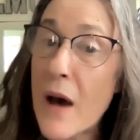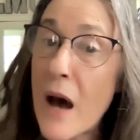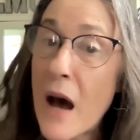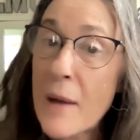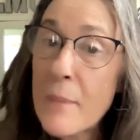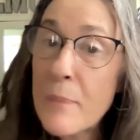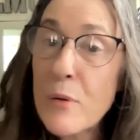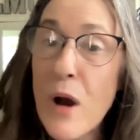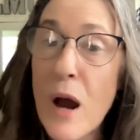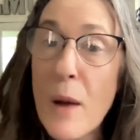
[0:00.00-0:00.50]
the
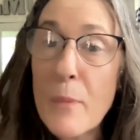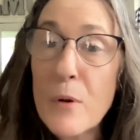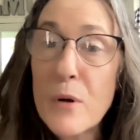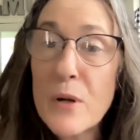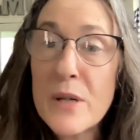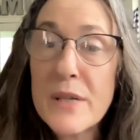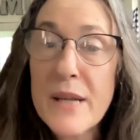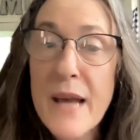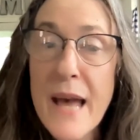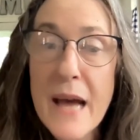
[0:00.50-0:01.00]
high
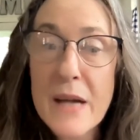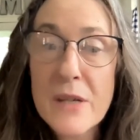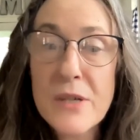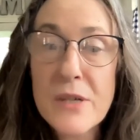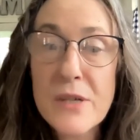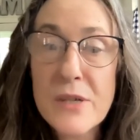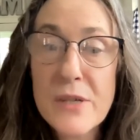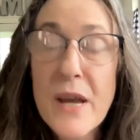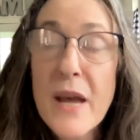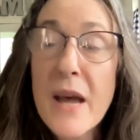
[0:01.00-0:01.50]
property
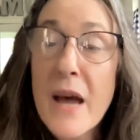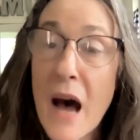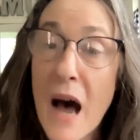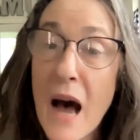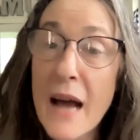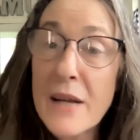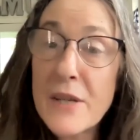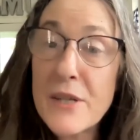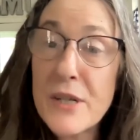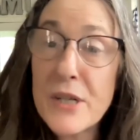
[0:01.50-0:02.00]
taxes,
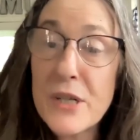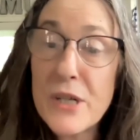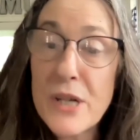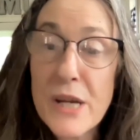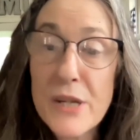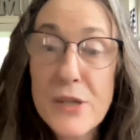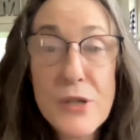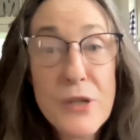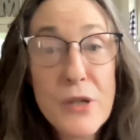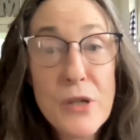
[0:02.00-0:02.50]
I
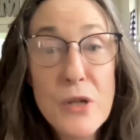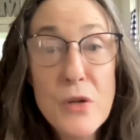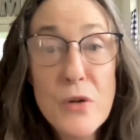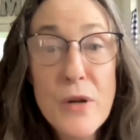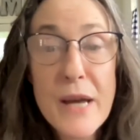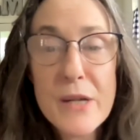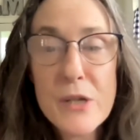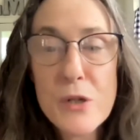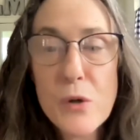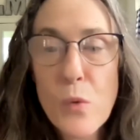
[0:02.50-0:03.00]
suggest you
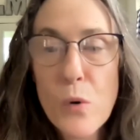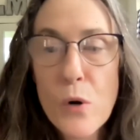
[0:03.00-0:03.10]
get to